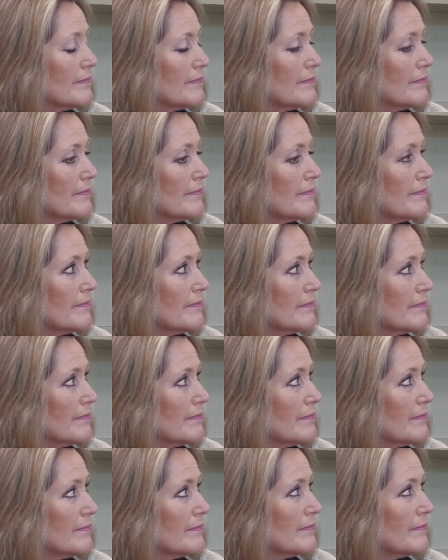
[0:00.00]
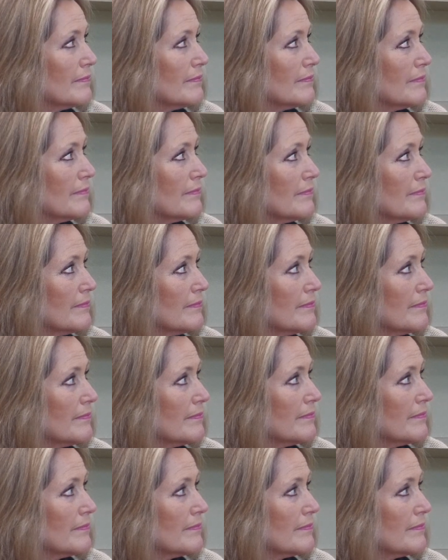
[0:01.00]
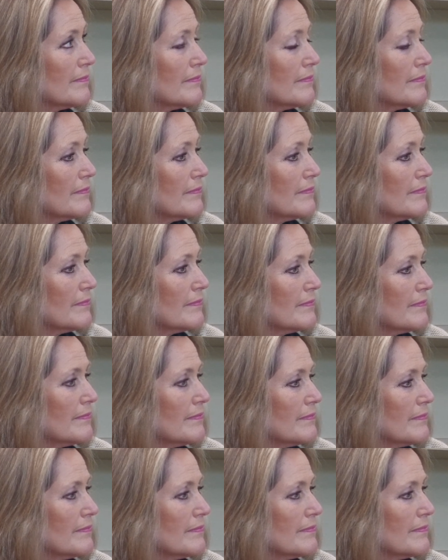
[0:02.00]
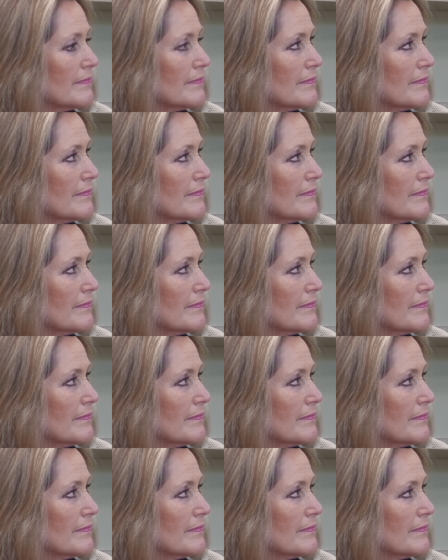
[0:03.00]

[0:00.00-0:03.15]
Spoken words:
(not speaking)